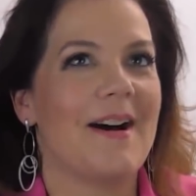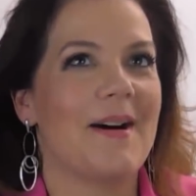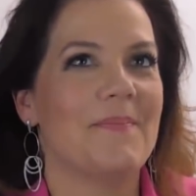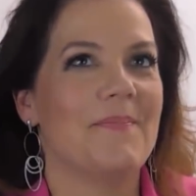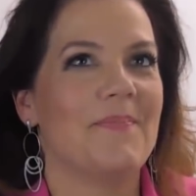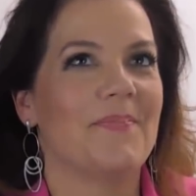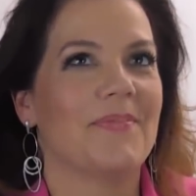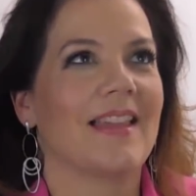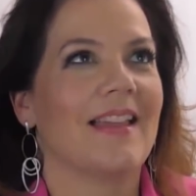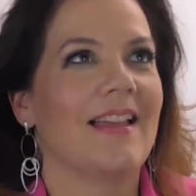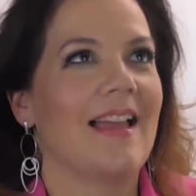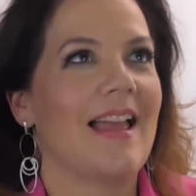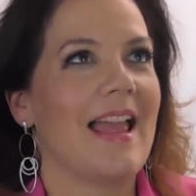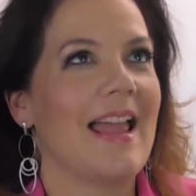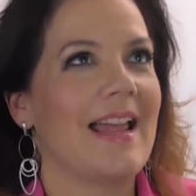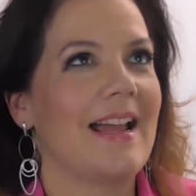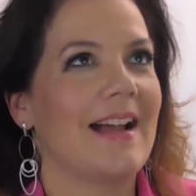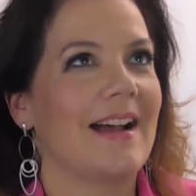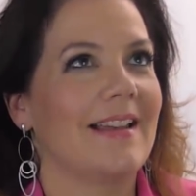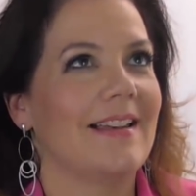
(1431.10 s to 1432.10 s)

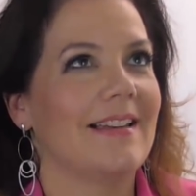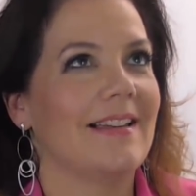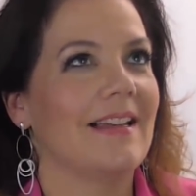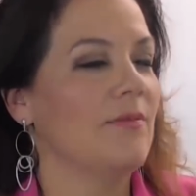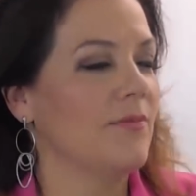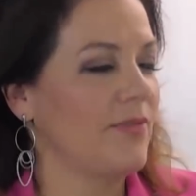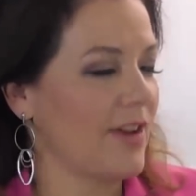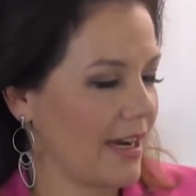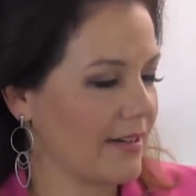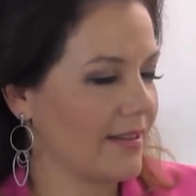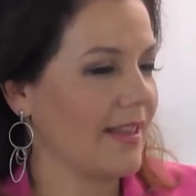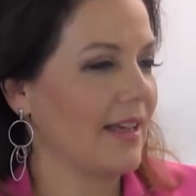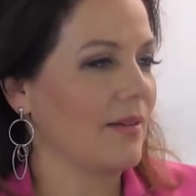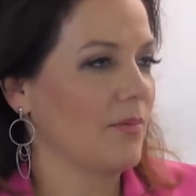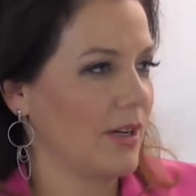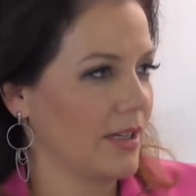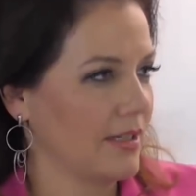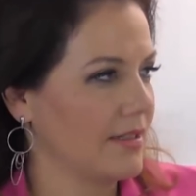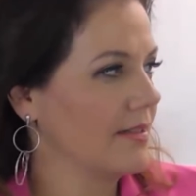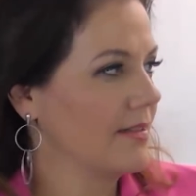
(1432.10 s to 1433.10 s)
And in fact,
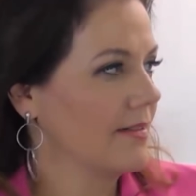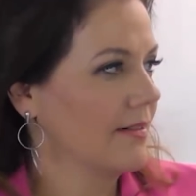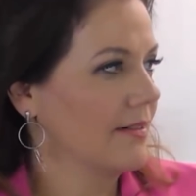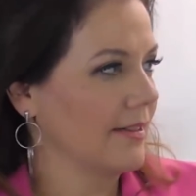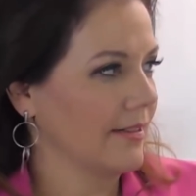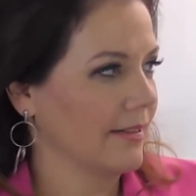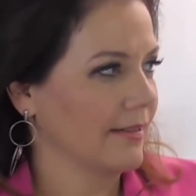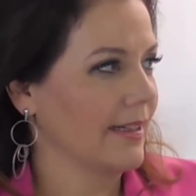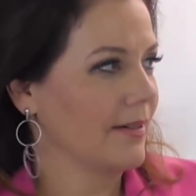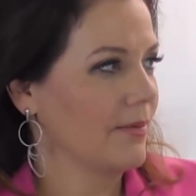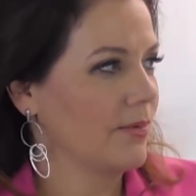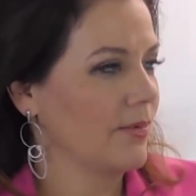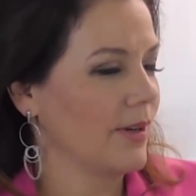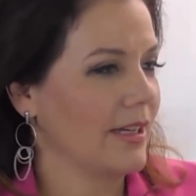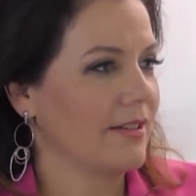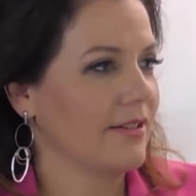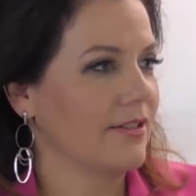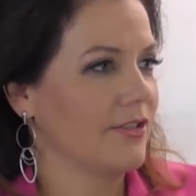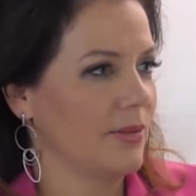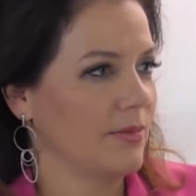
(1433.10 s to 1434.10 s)
that was clearly
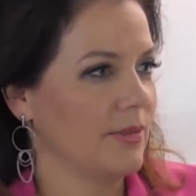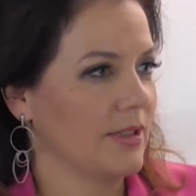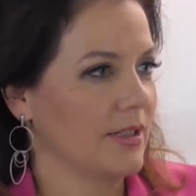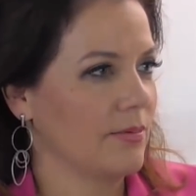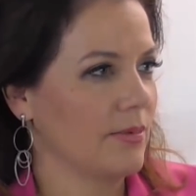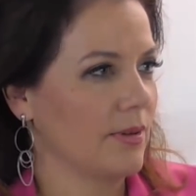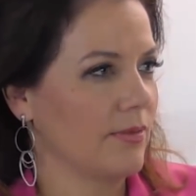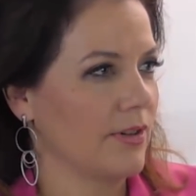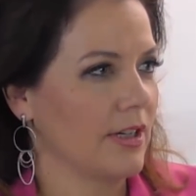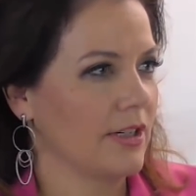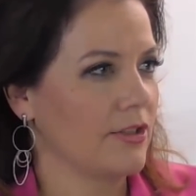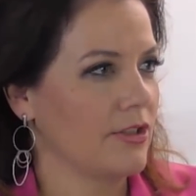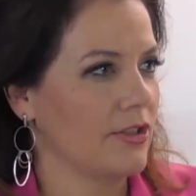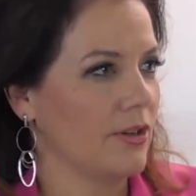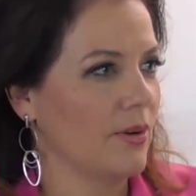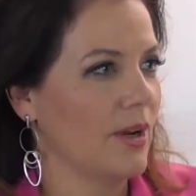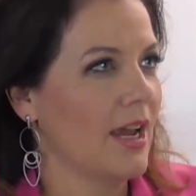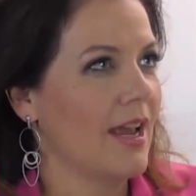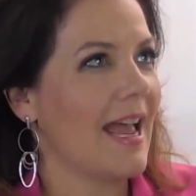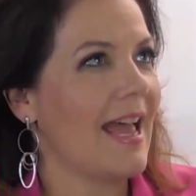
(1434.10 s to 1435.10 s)
what she was referring
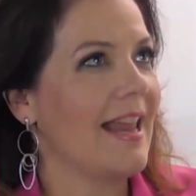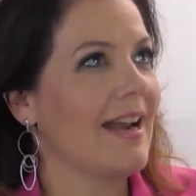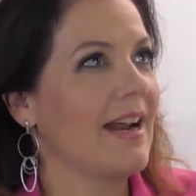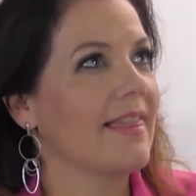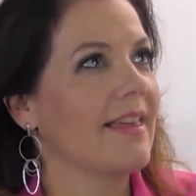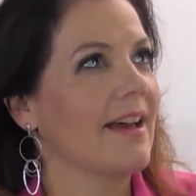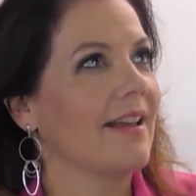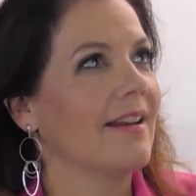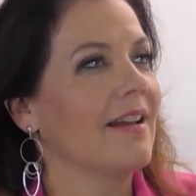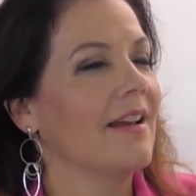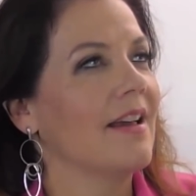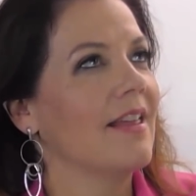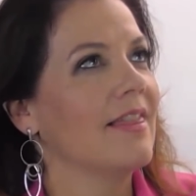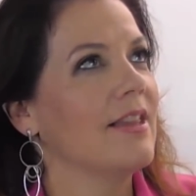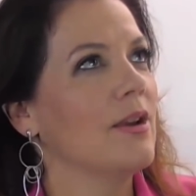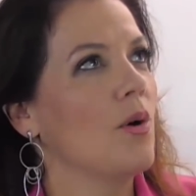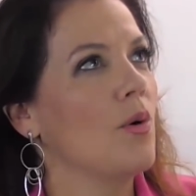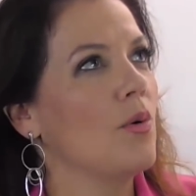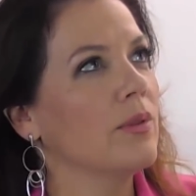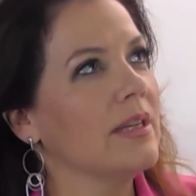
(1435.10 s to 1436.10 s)
to. And I thought,
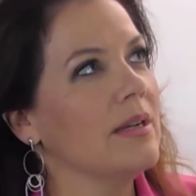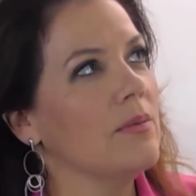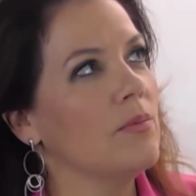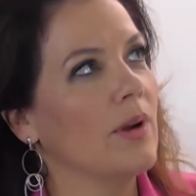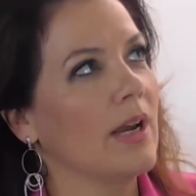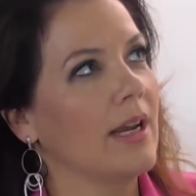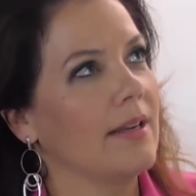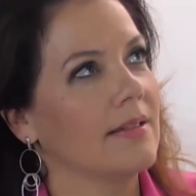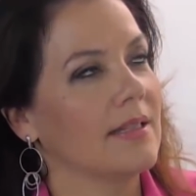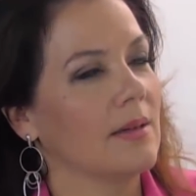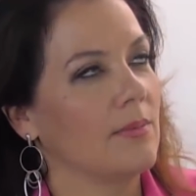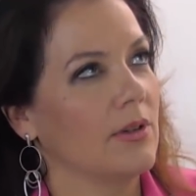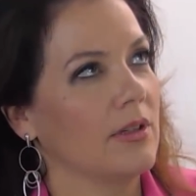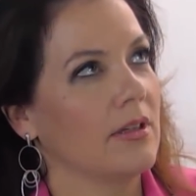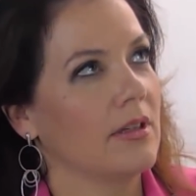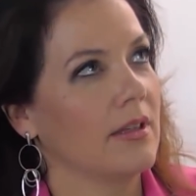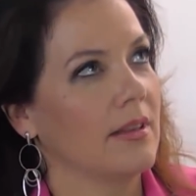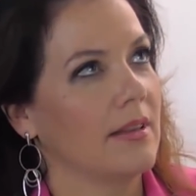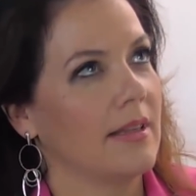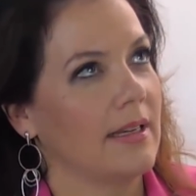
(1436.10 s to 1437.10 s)
the only way someone
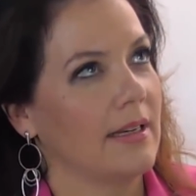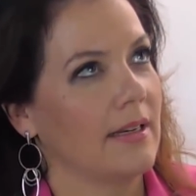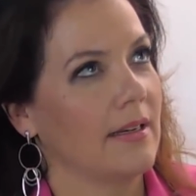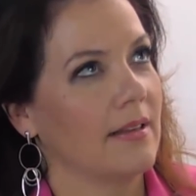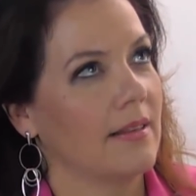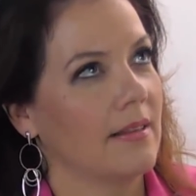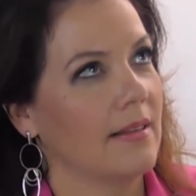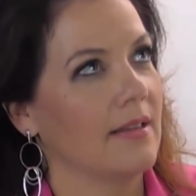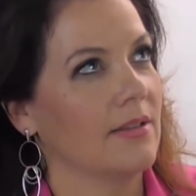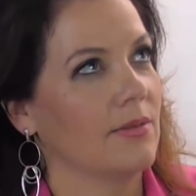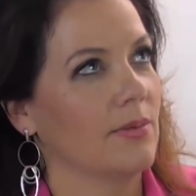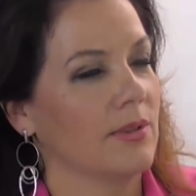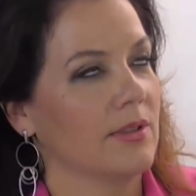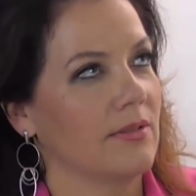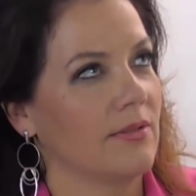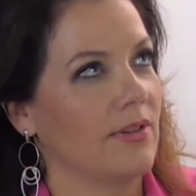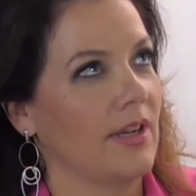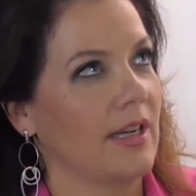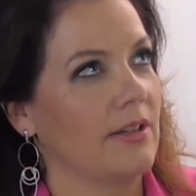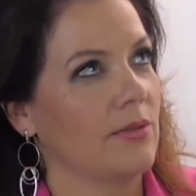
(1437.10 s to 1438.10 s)
could think this was
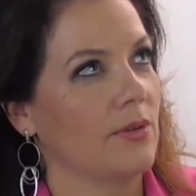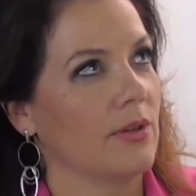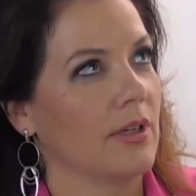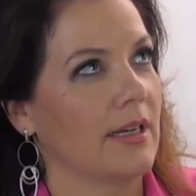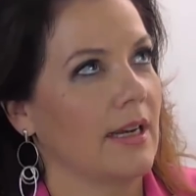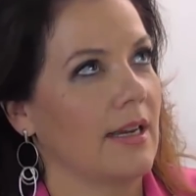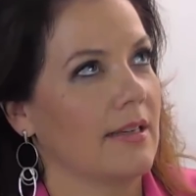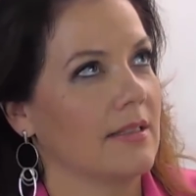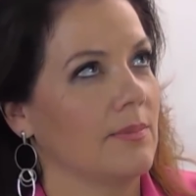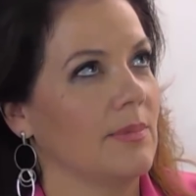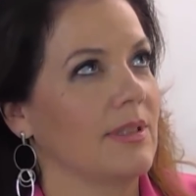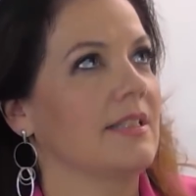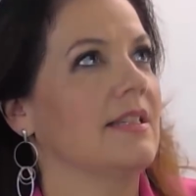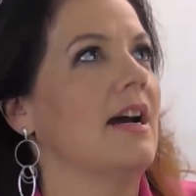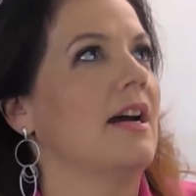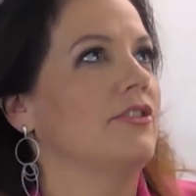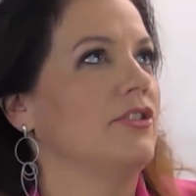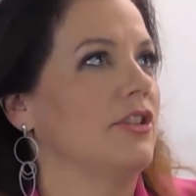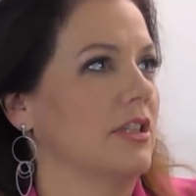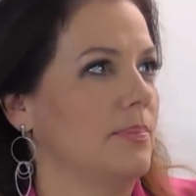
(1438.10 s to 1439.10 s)
a faked orgasm is
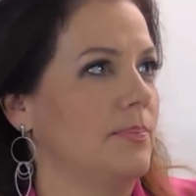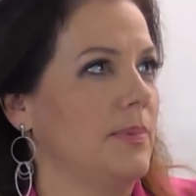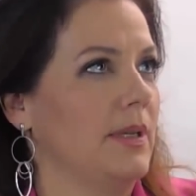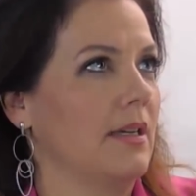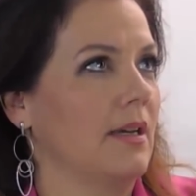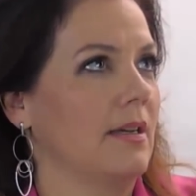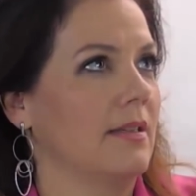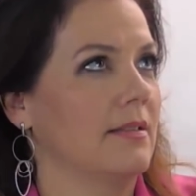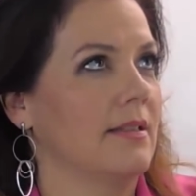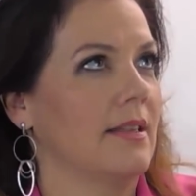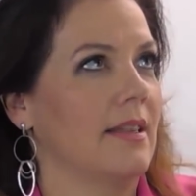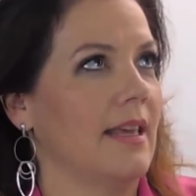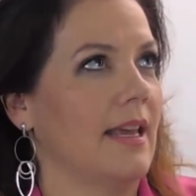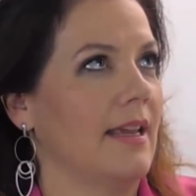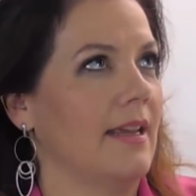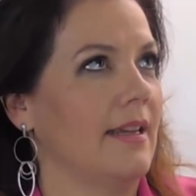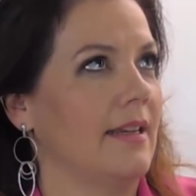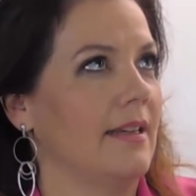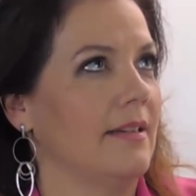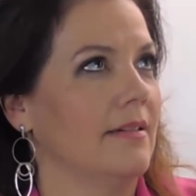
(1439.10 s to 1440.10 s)
not just because
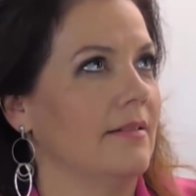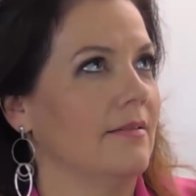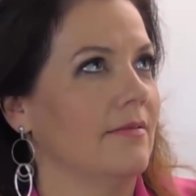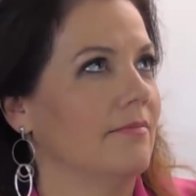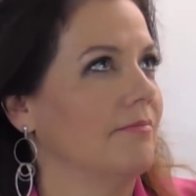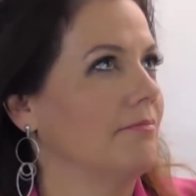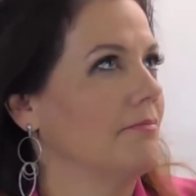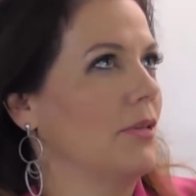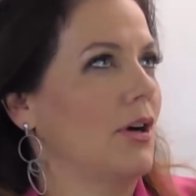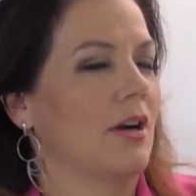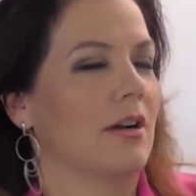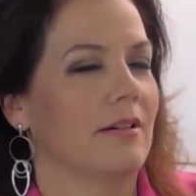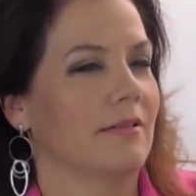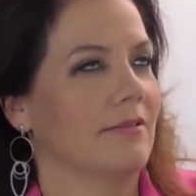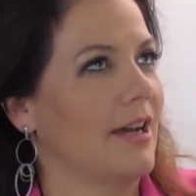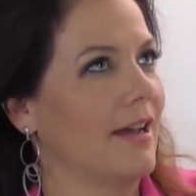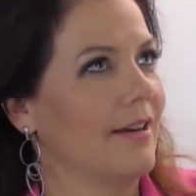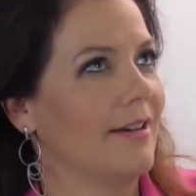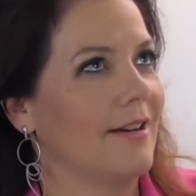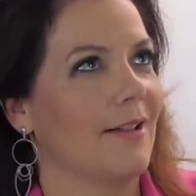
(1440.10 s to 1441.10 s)
they are
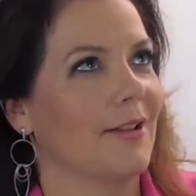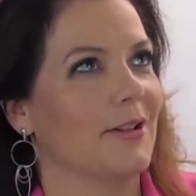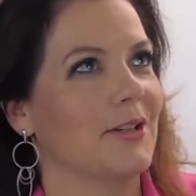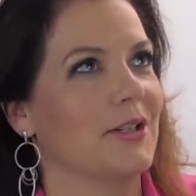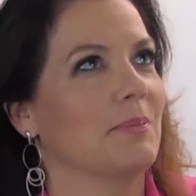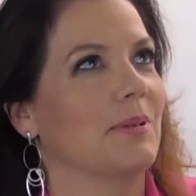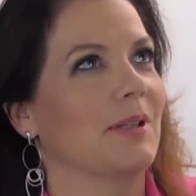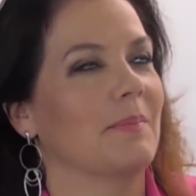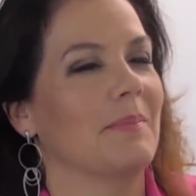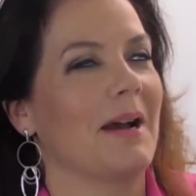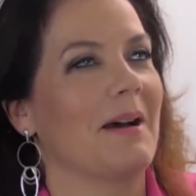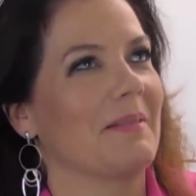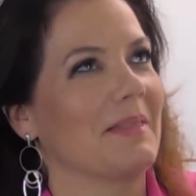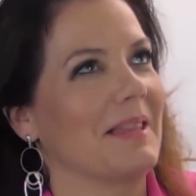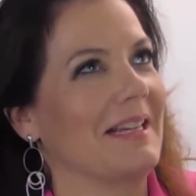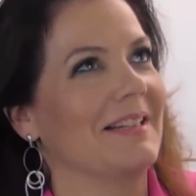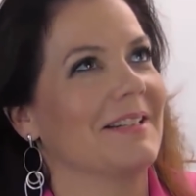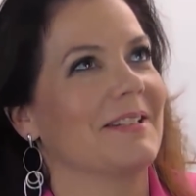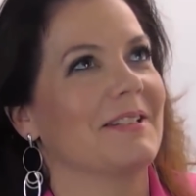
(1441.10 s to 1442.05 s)
not knowledgeable about the